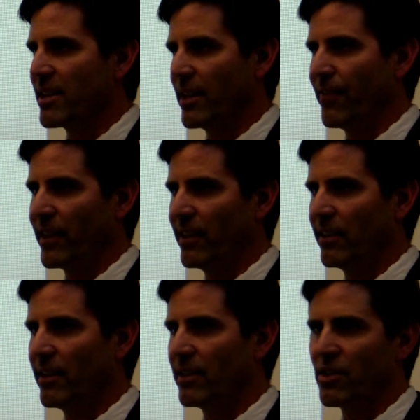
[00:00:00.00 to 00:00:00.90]

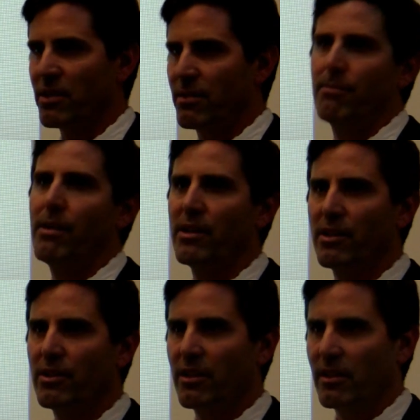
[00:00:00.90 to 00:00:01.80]
significantly just by
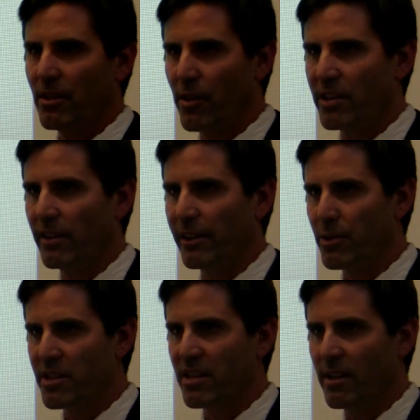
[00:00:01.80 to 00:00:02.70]
going to
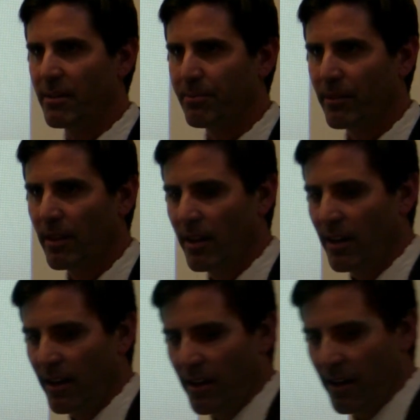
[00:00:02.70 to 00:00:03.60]
electricity.
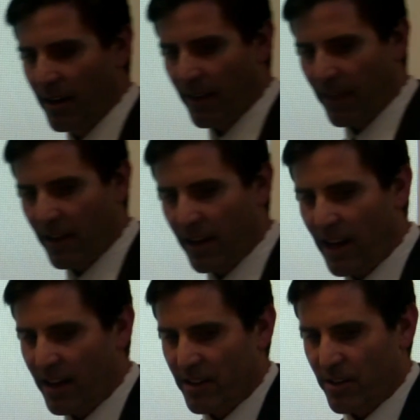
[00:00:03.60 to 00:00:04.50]

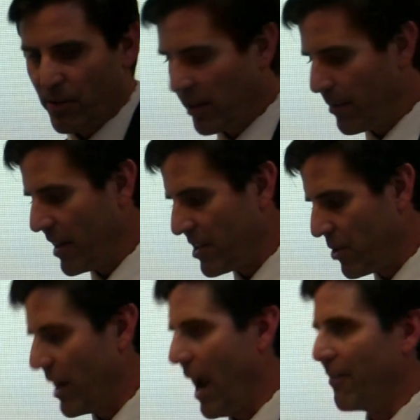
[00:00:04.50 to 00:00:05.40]
And you'd eliminate
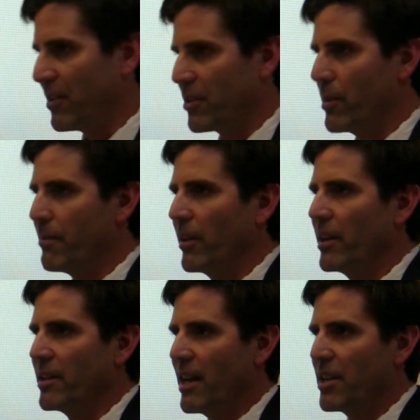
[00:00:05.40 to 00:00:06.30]
2.5 to 3
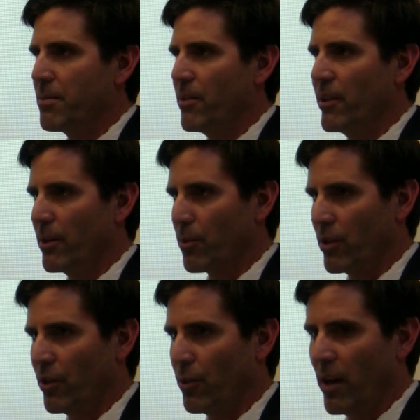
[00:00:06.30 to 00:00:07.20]
million deaths per year
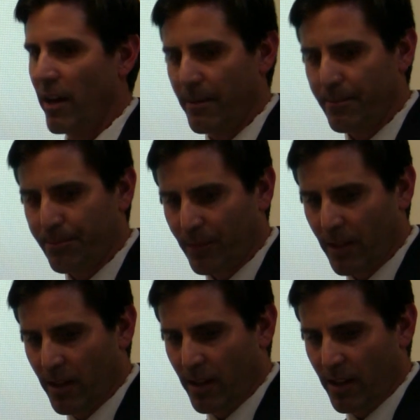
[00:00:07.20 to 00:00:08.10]
worldwide,
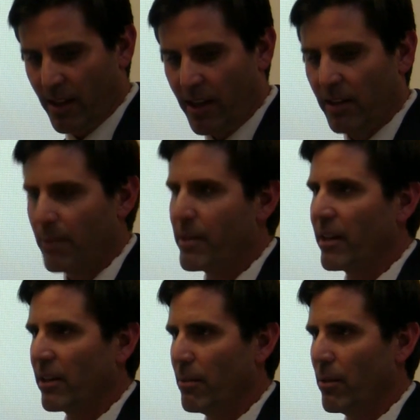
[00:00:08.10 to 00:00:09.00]
and
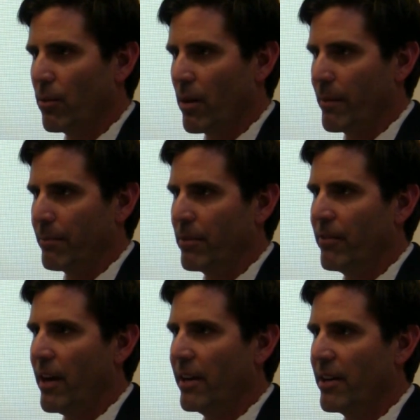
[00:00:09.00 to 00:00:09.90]
eliminate global warming,
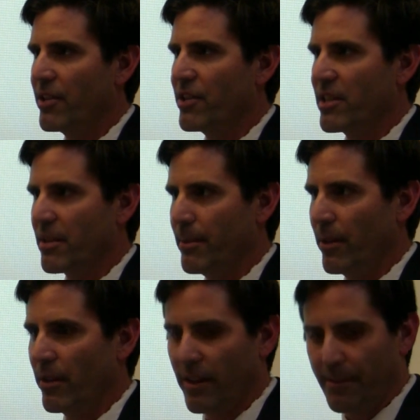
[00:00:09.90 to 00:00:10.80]
provide energy
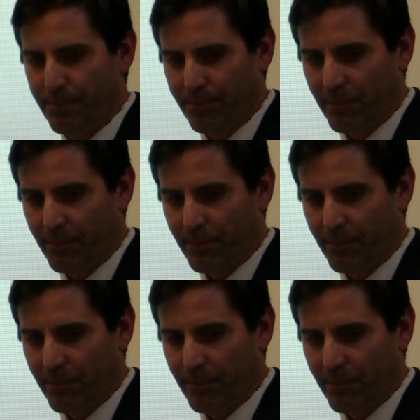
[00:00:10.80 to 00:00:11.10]
stability,